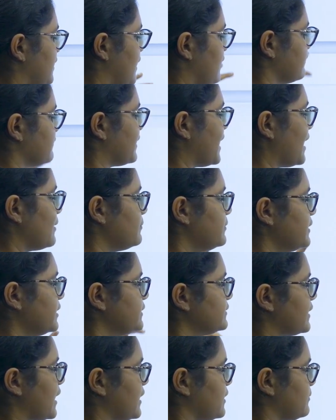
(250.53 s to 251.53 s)
you have
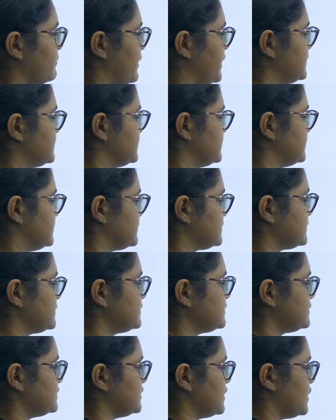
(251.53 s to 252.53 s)
Gabriel phthalimide
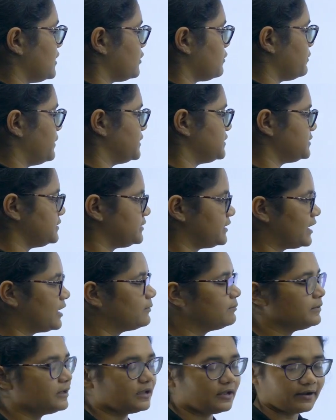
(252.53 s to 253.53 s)
synthesis. Here a question
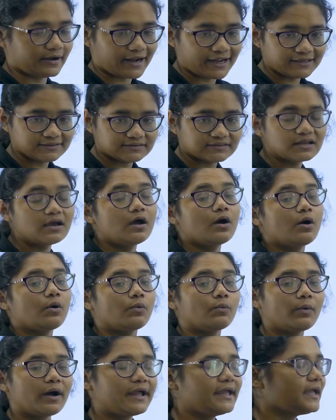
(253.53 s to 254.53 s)
can be arised
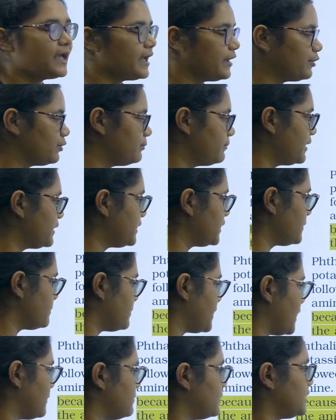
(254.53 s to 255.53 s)
why
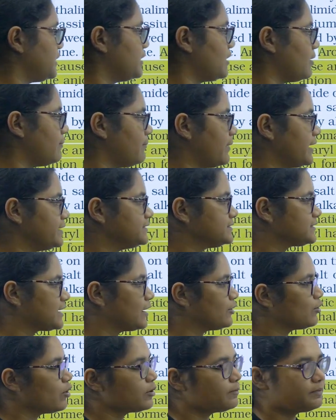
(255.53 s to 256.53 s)
aromatic primary amines
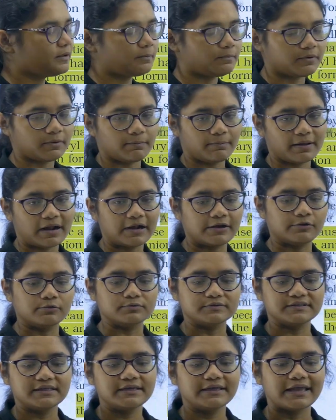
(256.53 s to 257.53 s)
cannot be prepared
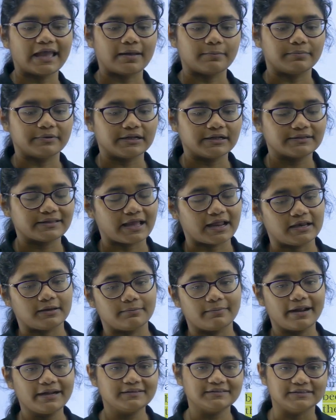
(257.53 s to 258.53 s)
using Gabriel
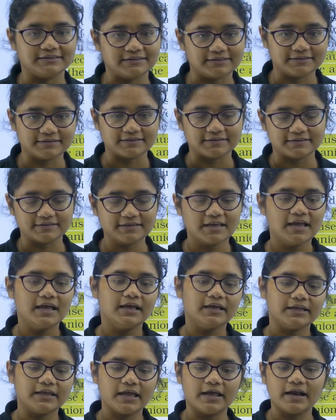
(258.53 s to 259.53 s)
phthalimide synthesis.
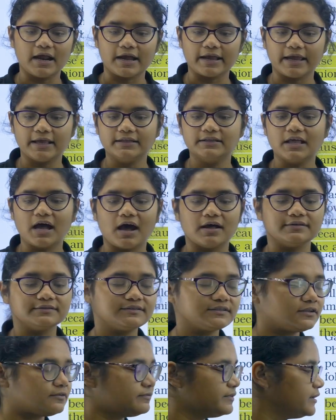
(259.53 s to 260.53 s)
Here again the
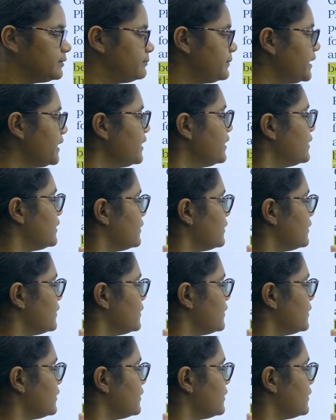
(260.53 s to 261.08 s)
answer will be